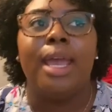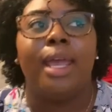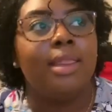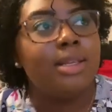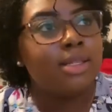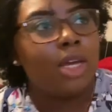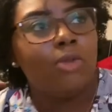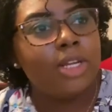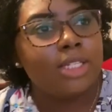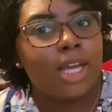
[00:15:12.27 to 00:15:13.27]
And the sun
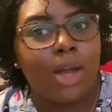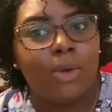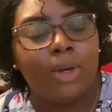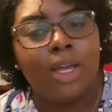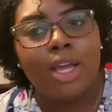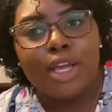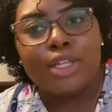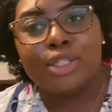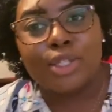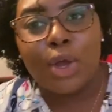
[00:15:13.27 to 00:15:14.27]
went down,
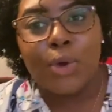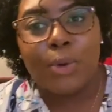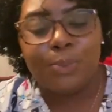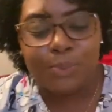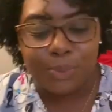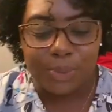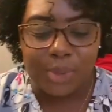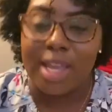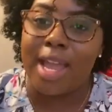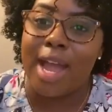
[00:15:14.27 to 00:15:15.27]
so
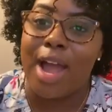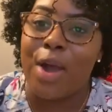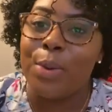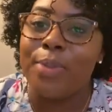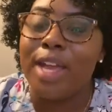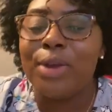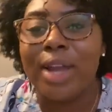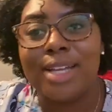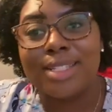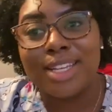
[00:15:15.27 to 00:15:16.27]
yeah, I hope that you
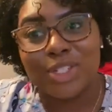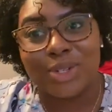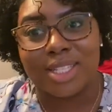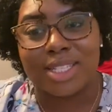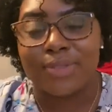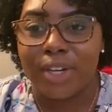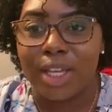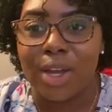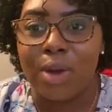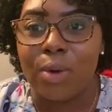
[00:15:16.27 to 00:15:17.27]
guys enjoyed this
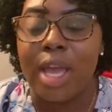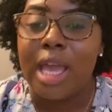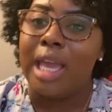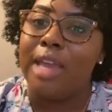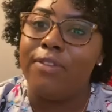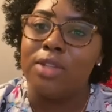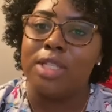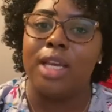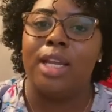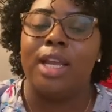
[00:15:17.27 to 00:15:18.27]
video. If you
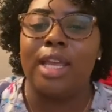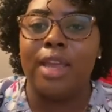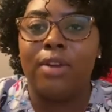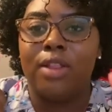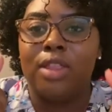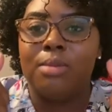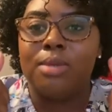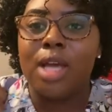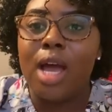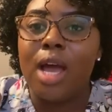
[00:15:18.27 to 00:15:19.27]
did, give it a
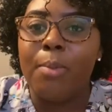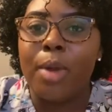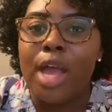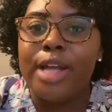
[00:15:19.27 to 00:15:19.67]
thumbs up.